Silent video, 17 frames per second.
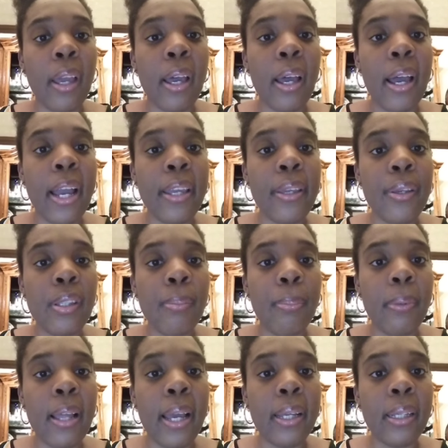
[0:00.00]
I use
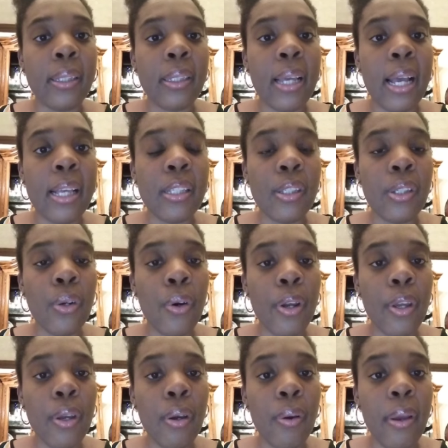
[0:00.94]
black castor
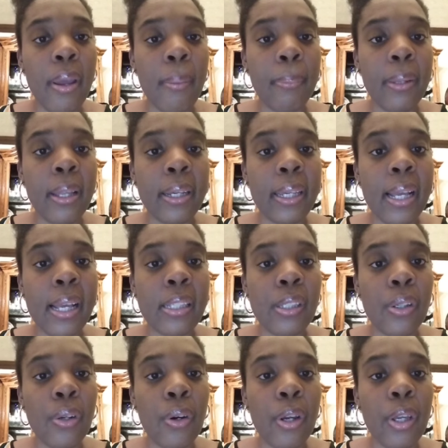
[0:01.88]
oil, and black
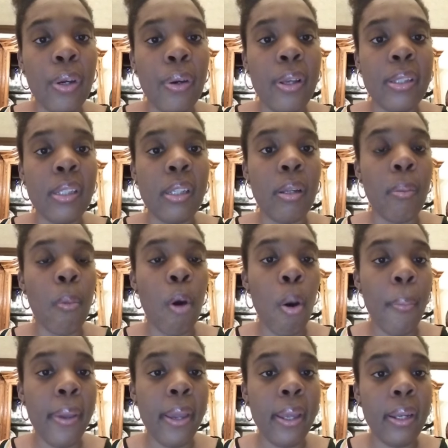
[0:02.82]
castor oil is in the
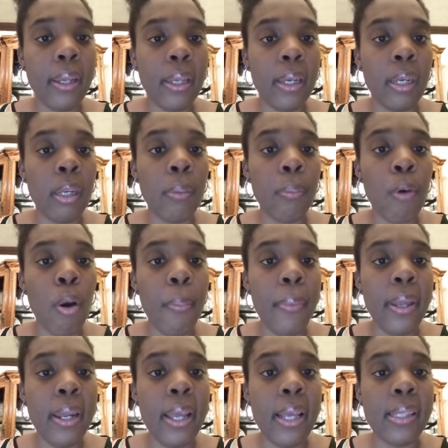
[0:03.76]
moment, and in the
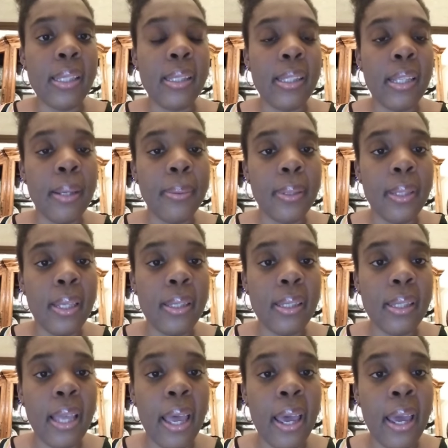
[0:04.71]
moment is a
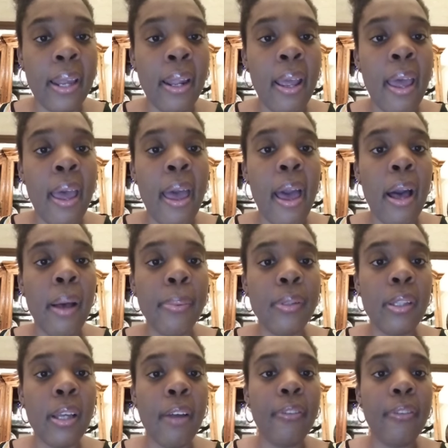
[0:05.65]
substance that helps